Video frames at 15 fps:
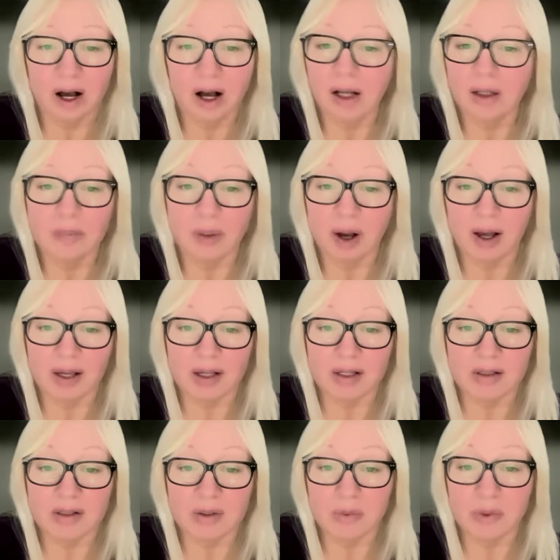
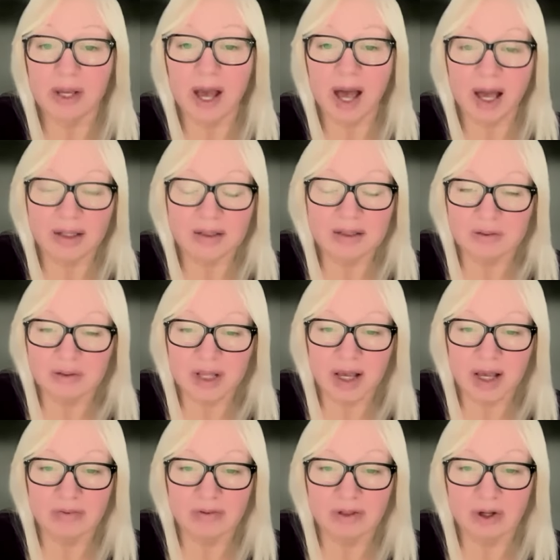Unbiased, we actively
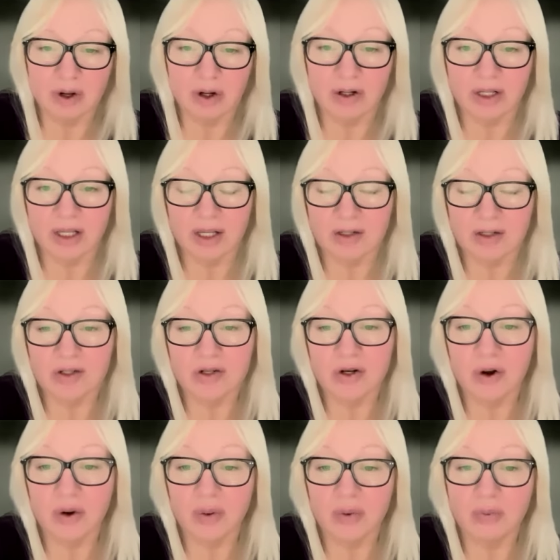have to guard against our
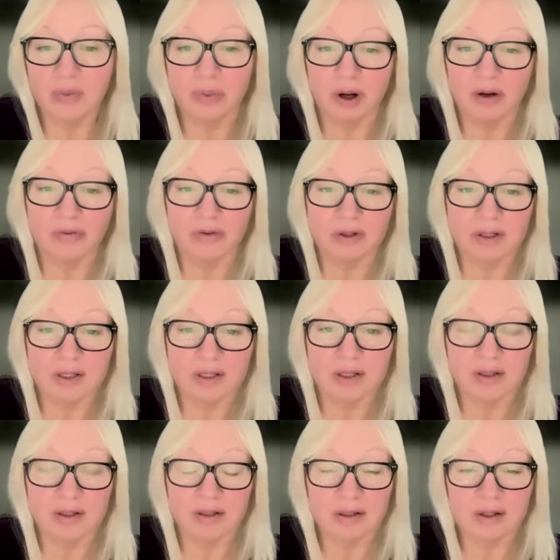own
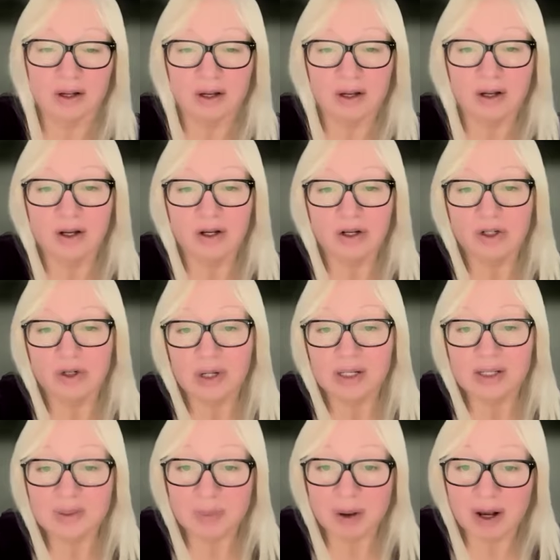preferences.
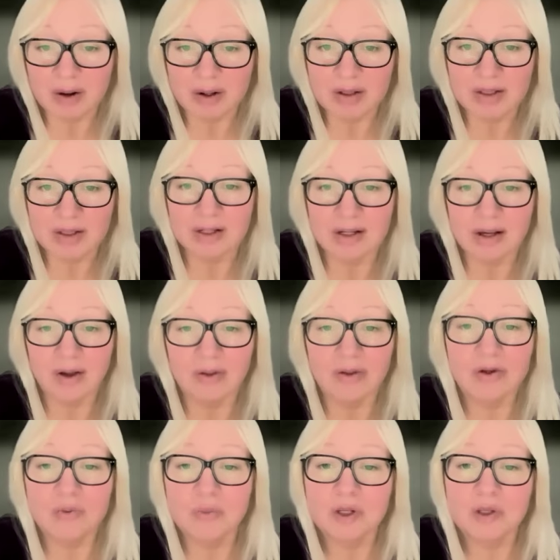Transparency,
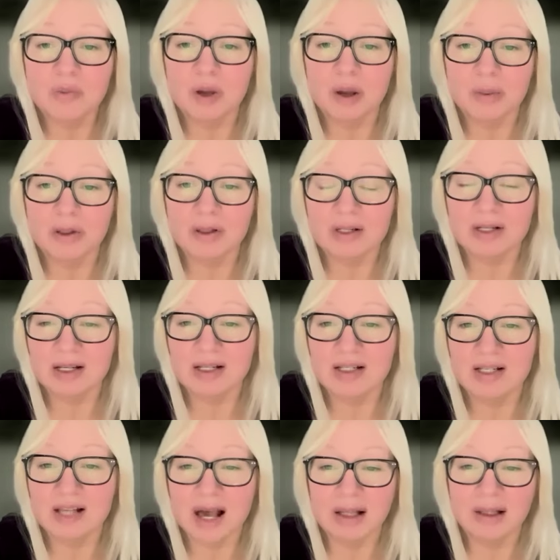others must be able to see
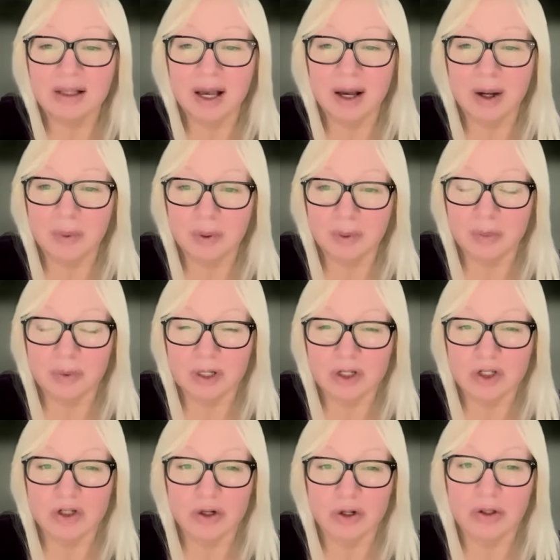exactly how we
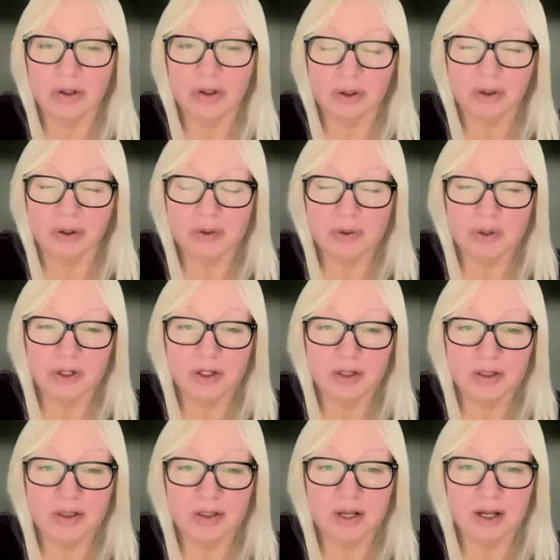reached our
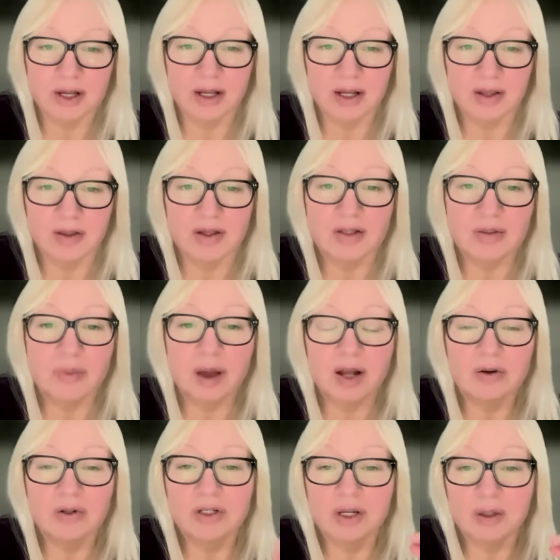conclusions. This
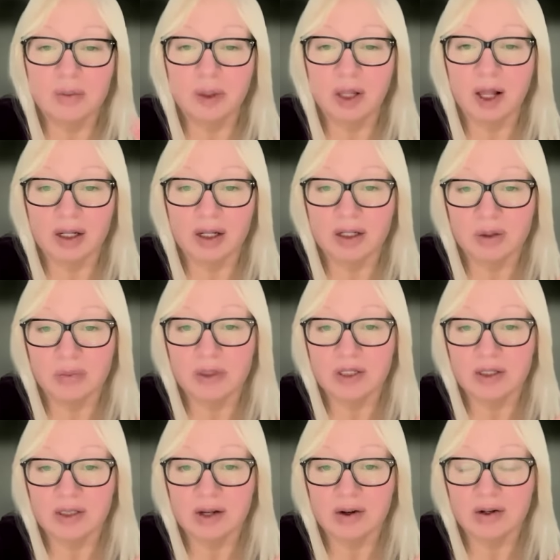matters in applied human
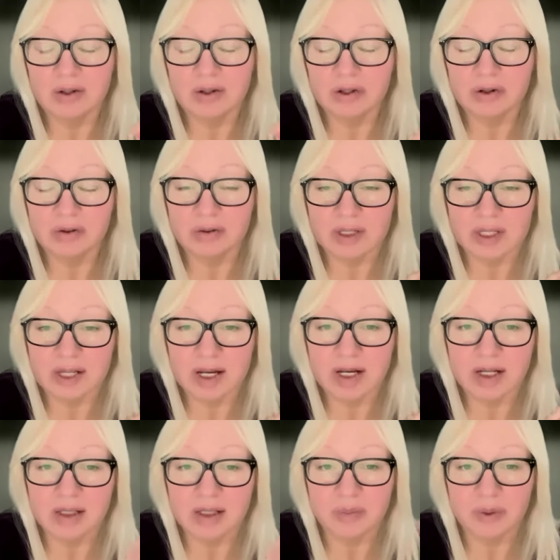service
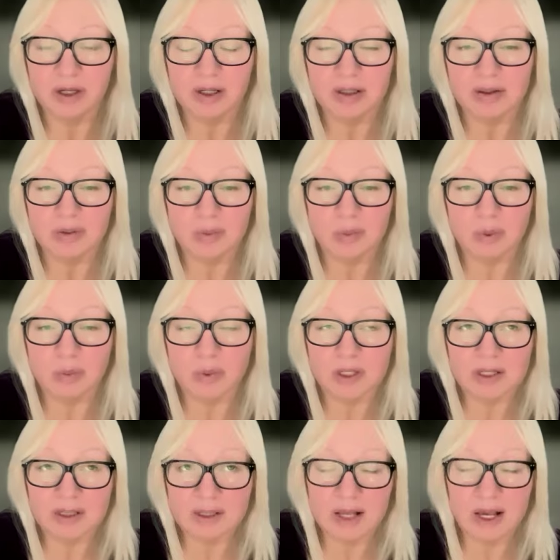settings because when we
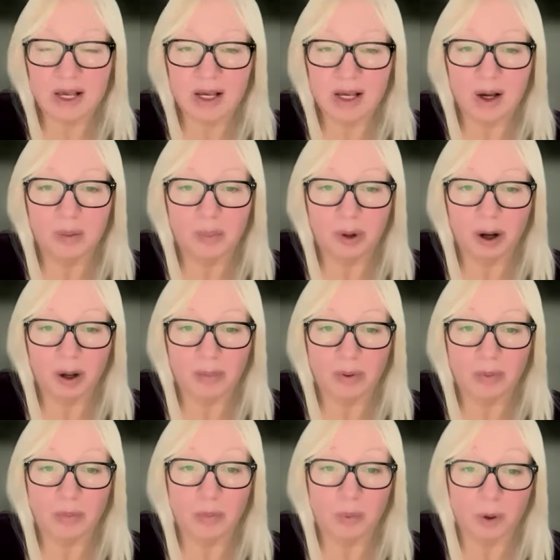say a
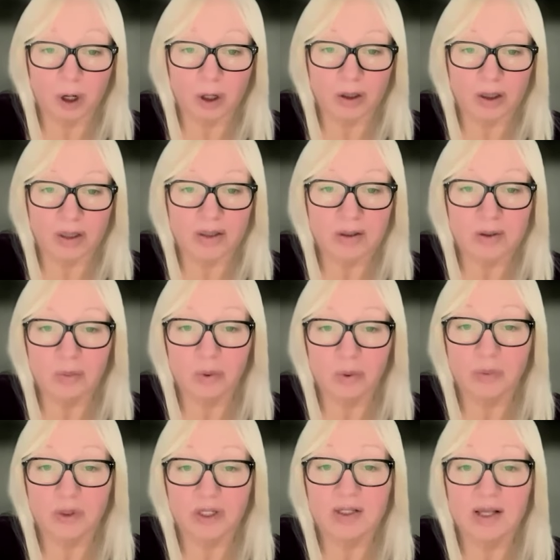problem works, when
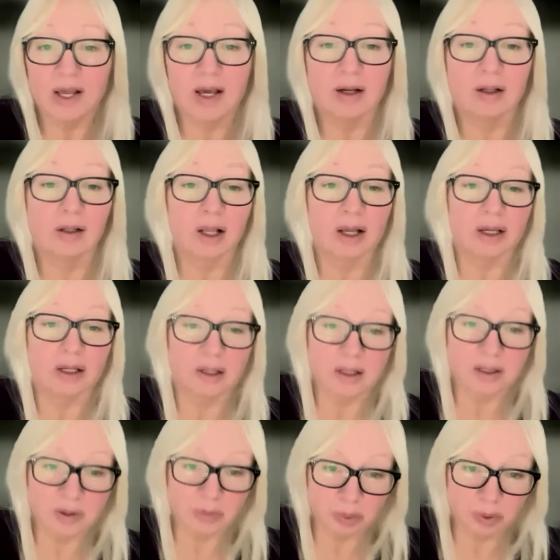we say a client
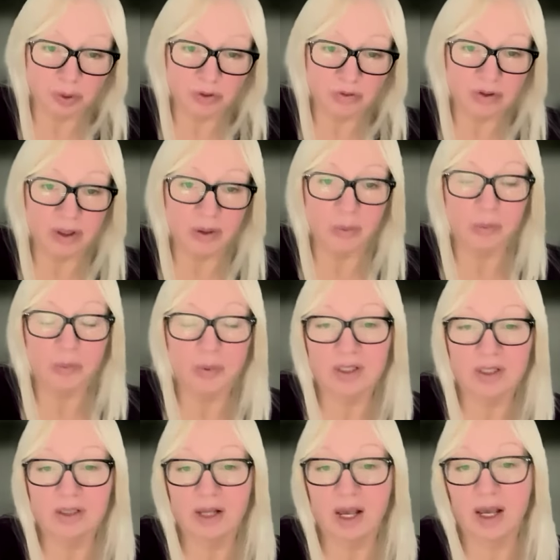is improving, when we
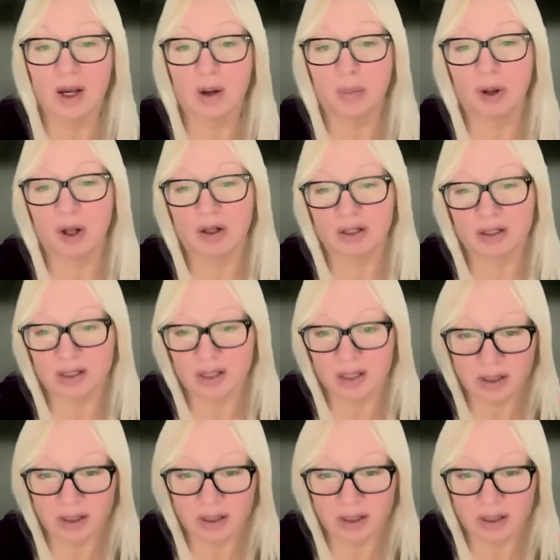say a policy